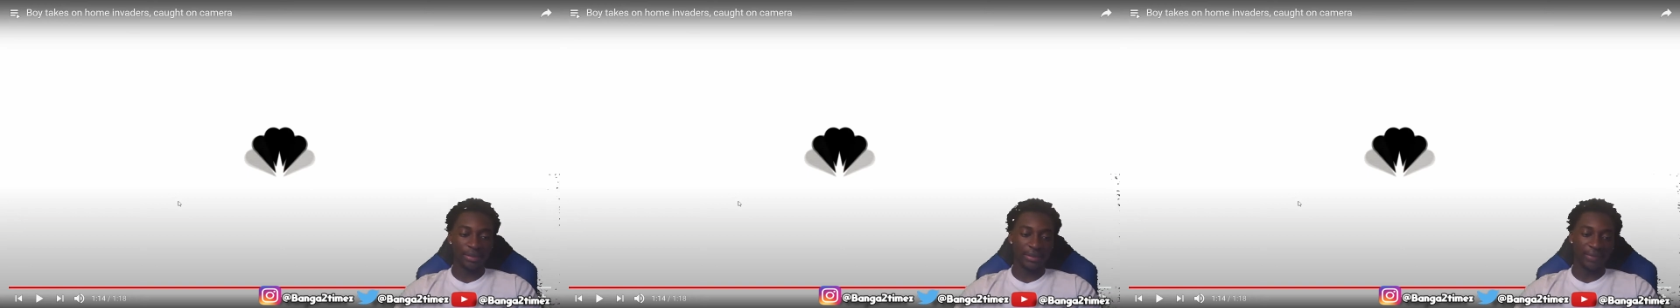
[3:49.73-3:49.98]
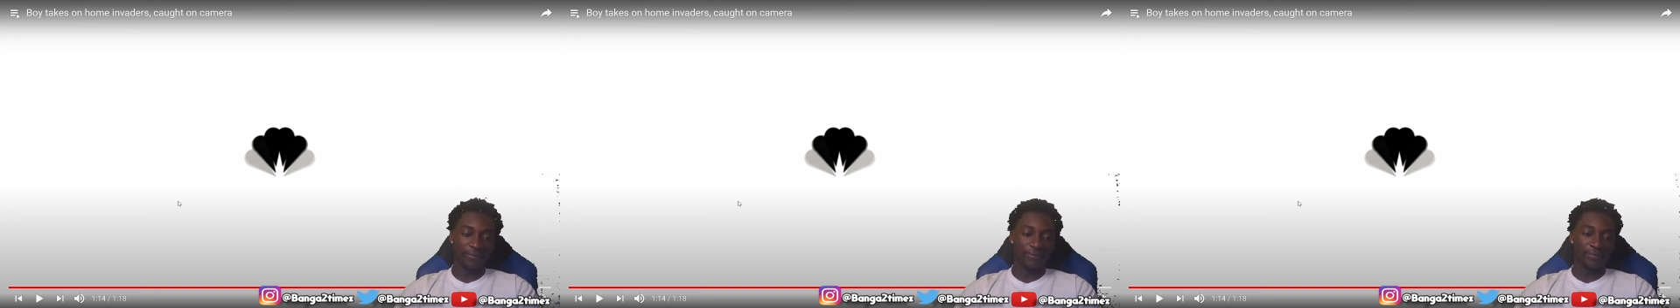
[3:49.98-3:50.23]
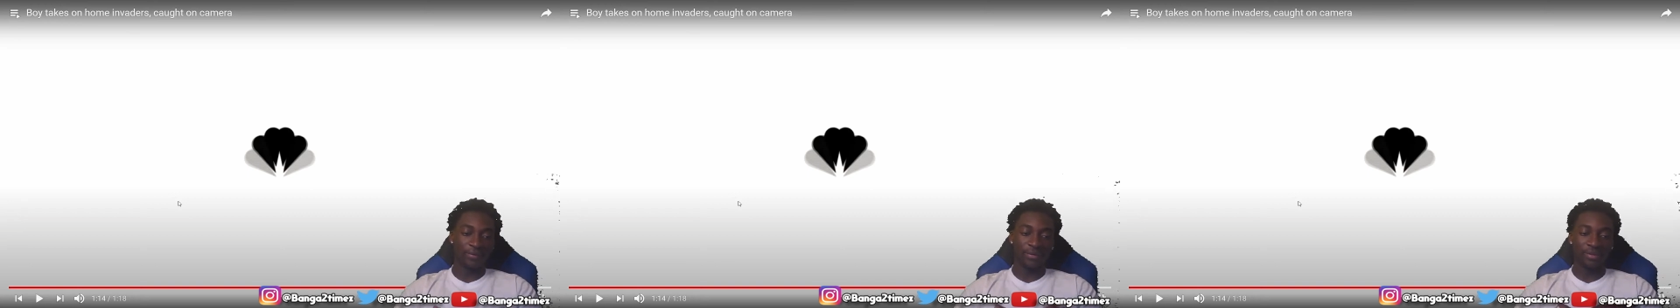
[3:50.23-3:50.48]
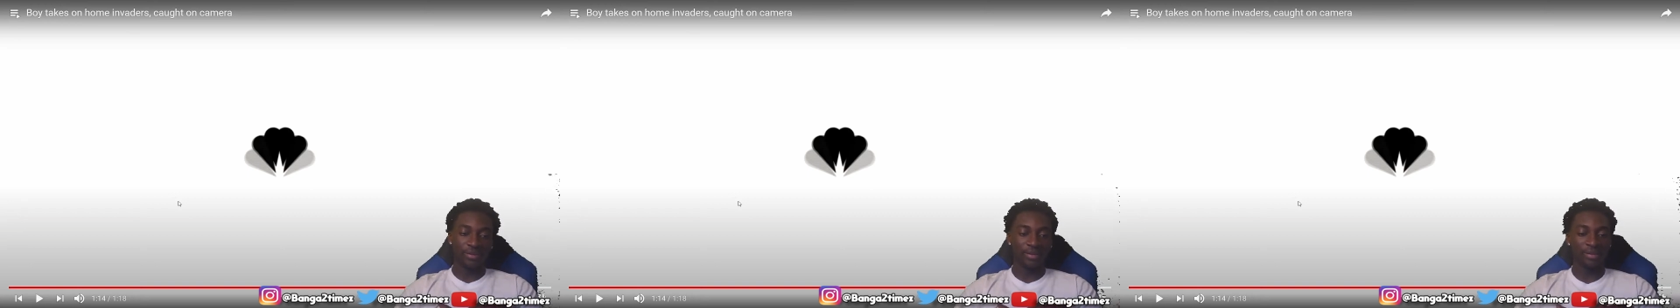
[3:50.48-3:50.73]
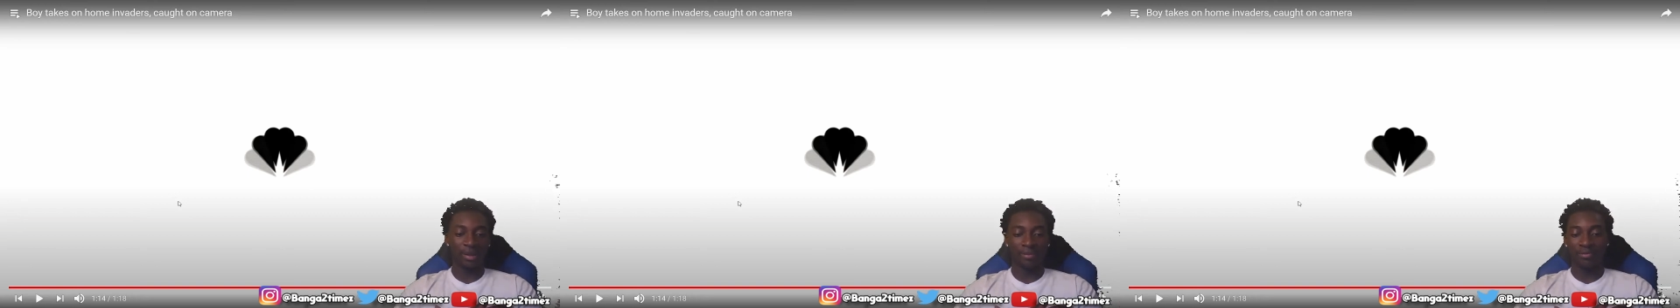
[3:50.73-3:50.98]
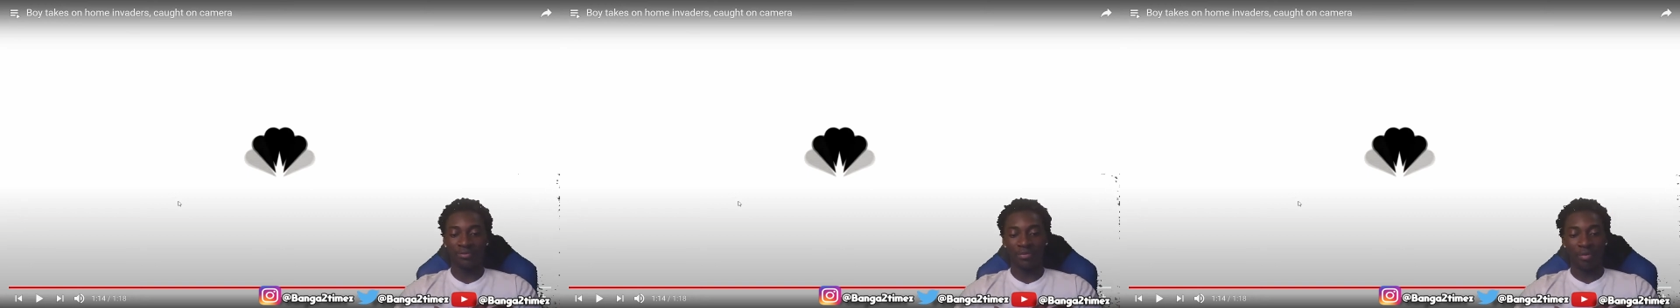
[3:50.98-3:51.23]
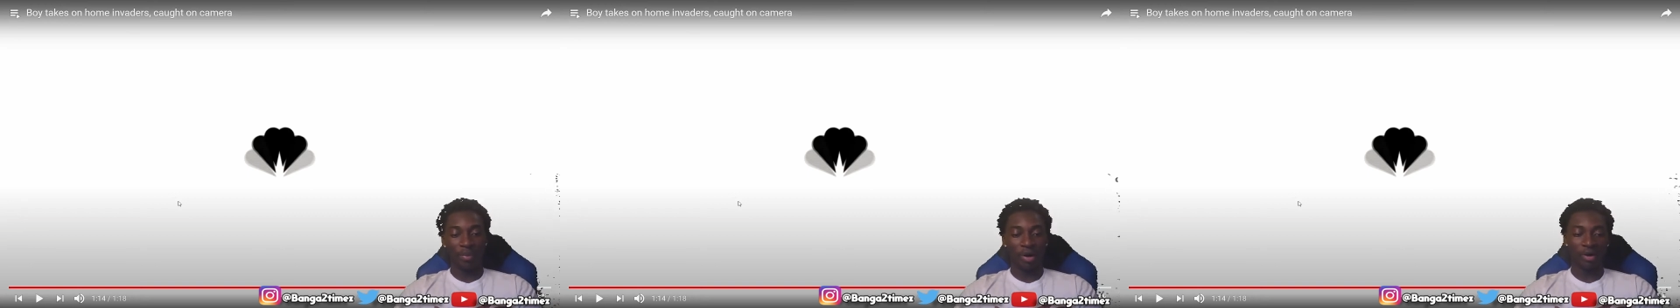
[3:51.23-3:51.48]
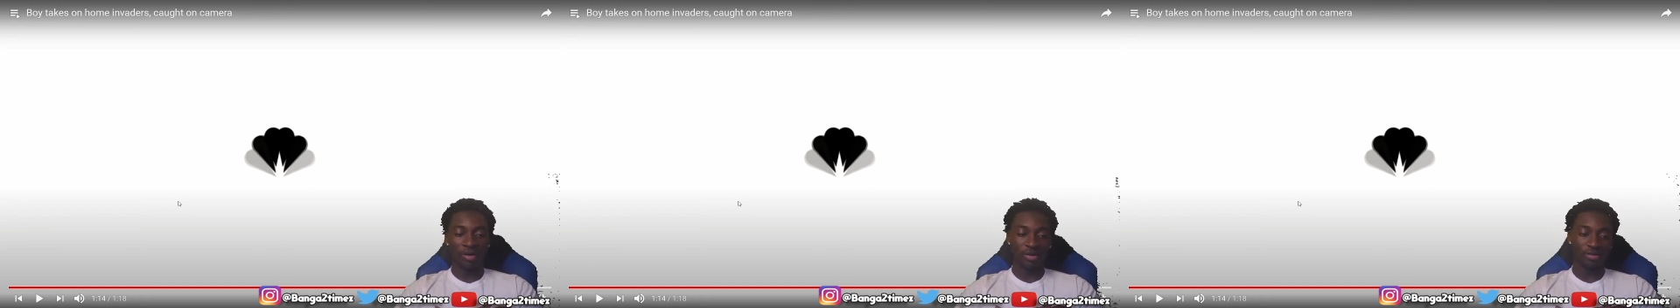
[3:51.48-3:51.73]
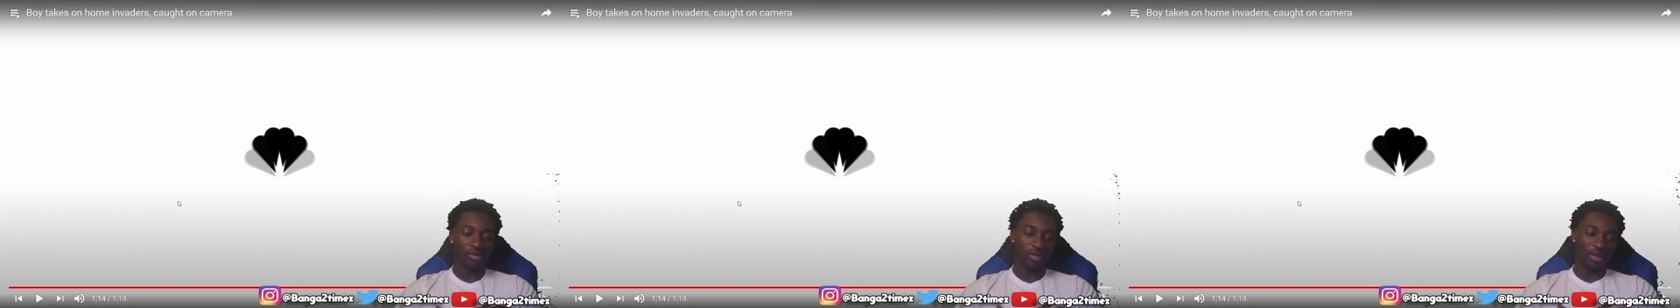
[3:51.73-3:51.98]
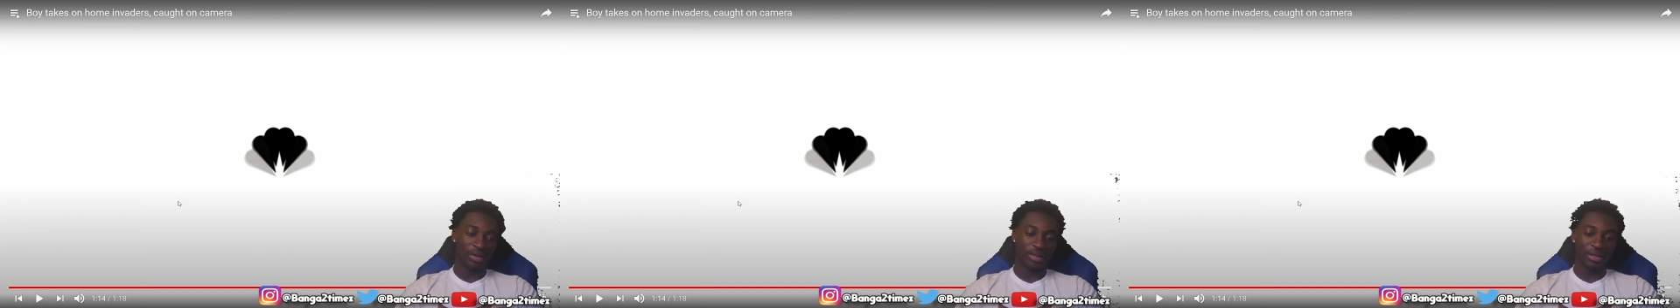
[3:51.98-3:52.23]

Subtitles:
if some of the parties were